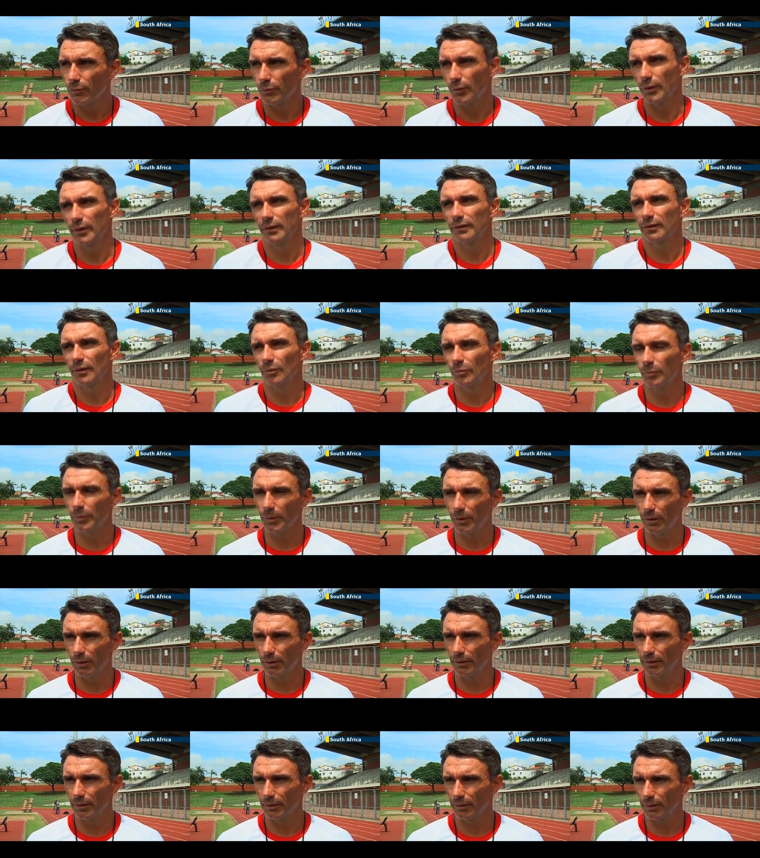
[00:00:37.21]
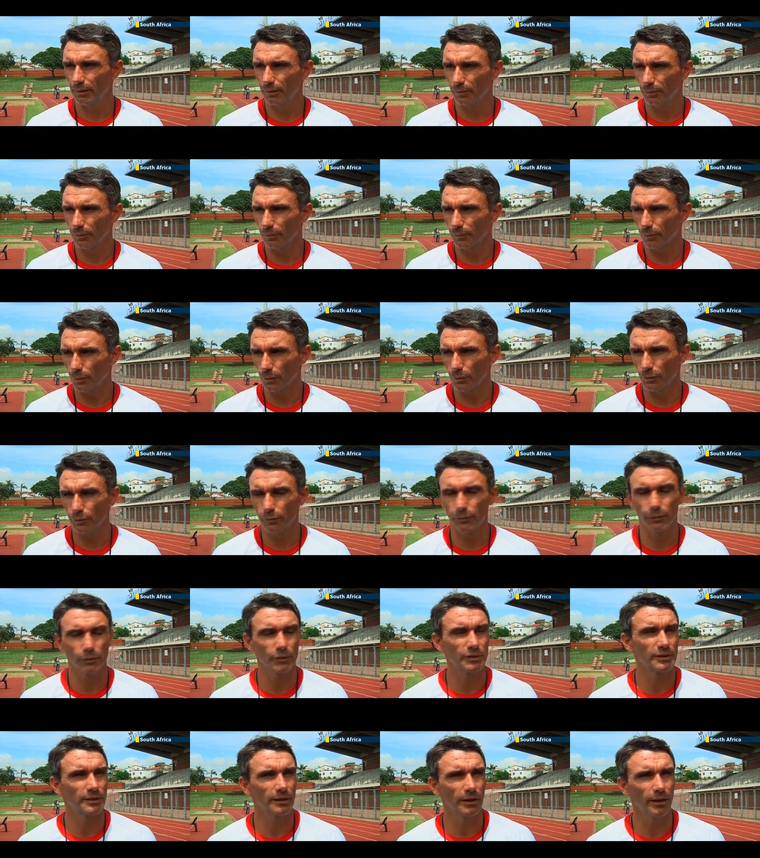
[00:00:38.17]
For example, eh, for
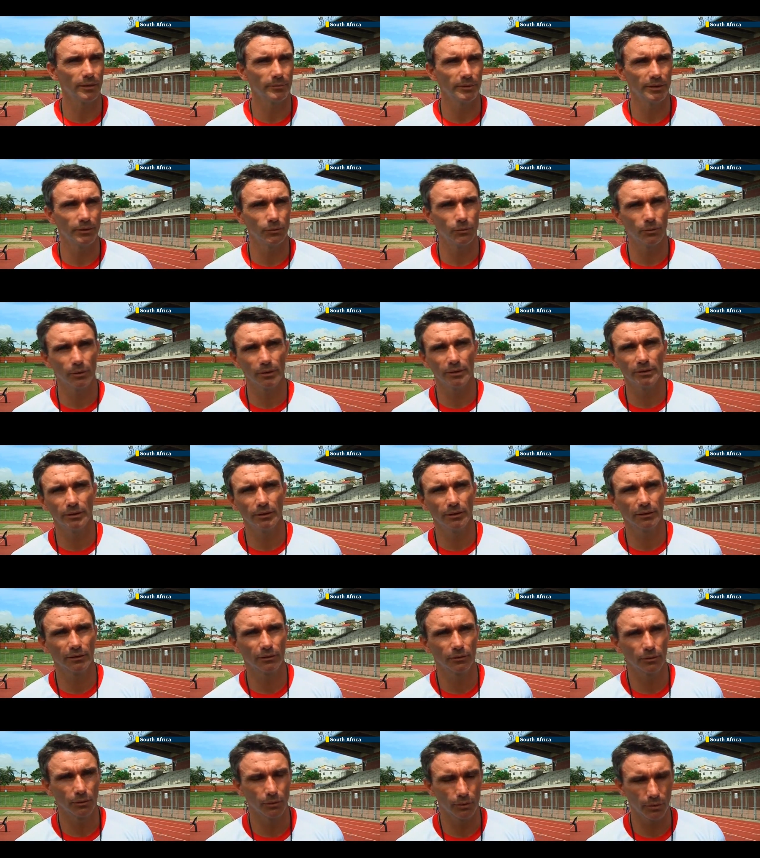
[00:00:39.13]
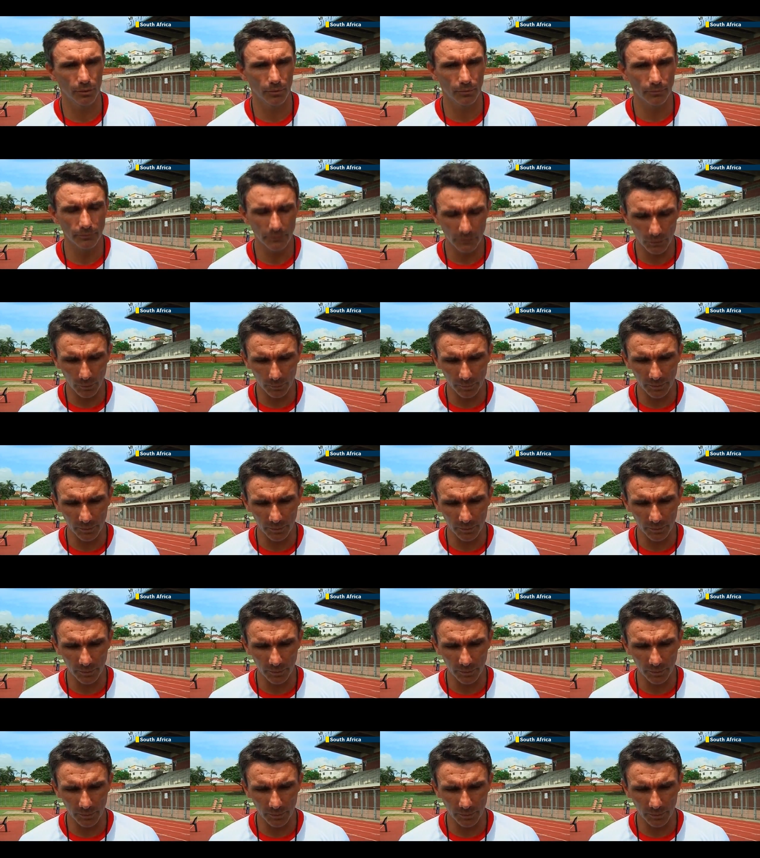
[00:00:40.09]
the first time in one year, the,